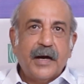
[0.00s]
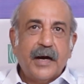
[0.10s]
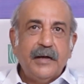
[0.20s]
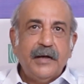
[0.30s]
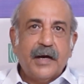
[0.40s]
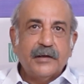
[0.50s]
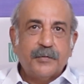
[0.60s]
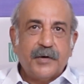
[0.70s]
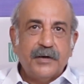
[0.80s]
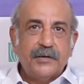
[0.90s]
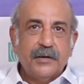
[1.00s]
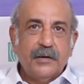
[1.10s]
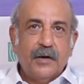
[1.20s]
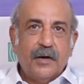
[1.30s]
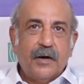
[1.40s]
any
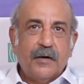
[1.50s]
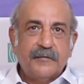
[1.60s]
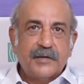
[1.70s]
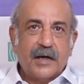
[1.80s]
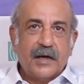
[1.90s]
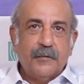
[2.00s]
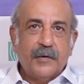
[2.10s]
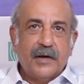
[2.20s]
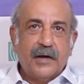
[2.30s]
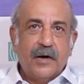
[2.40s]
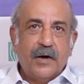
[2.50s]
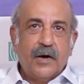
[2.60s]
aspiration of saliva